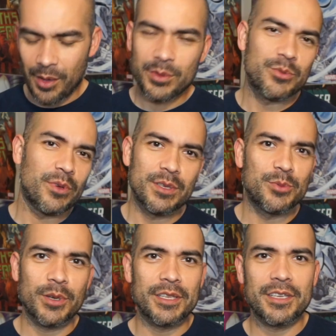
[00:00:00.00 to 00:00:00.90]
is
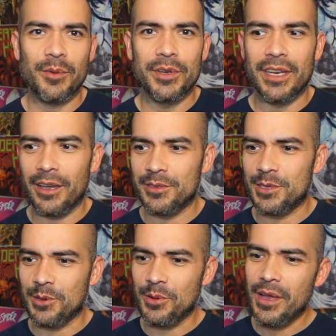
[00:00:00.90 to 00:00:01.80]
what it's coming down
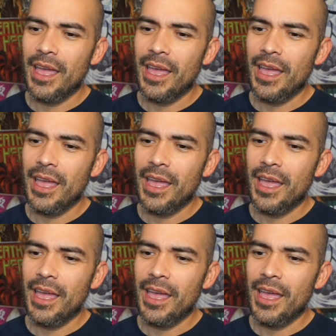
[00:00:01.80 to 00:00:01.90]
to.